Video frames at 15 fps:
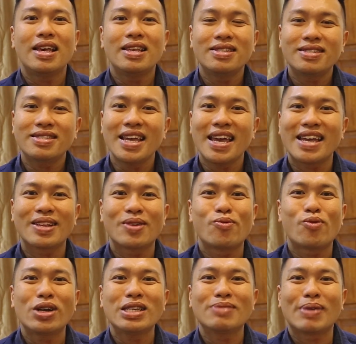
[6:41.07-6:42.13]
Instead,
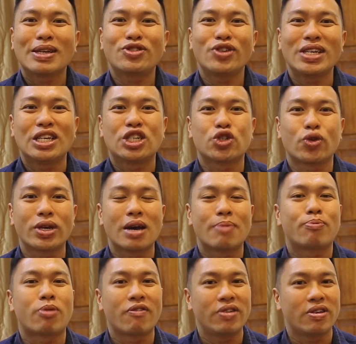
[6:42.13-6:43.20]
once my trade is showing a
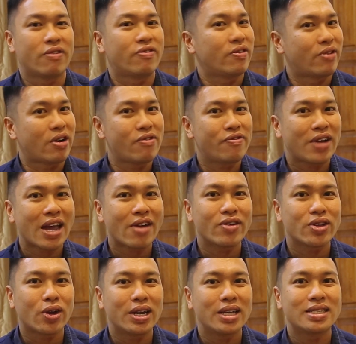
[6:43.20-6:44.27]
profit of around
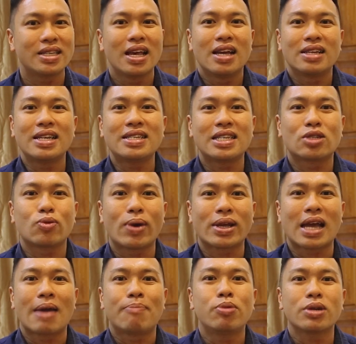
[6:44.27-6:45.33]
$500, this is when
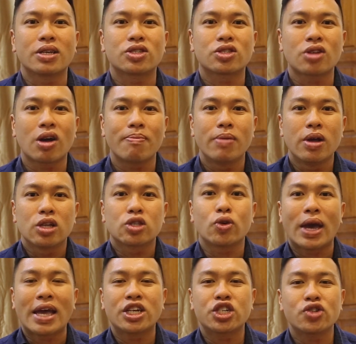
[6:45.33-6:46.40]
I put a stop to
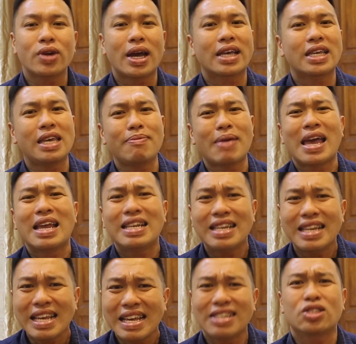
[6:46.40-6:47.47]
ensure I keep at
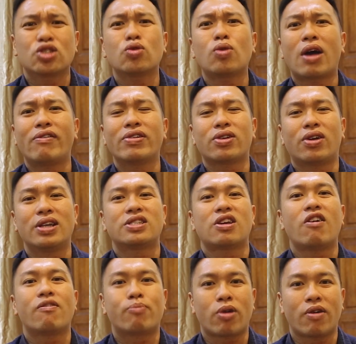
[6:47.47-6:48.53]
least $200
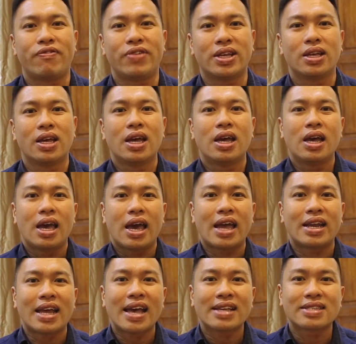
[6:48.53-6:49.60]
of profit.
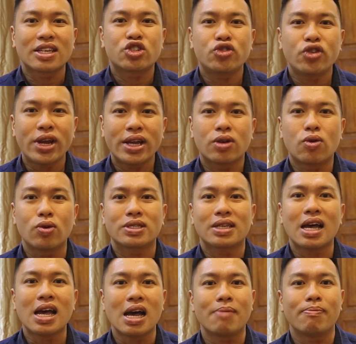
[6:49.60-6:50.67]
And as the trade goes
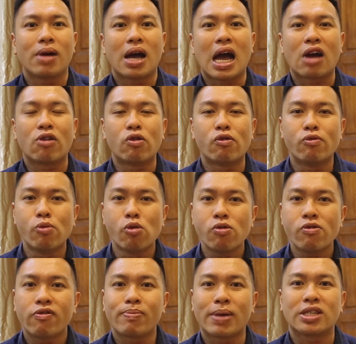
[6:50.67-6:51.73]
up, I will
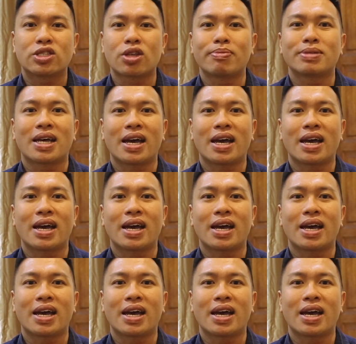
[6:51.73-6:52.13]
move my stops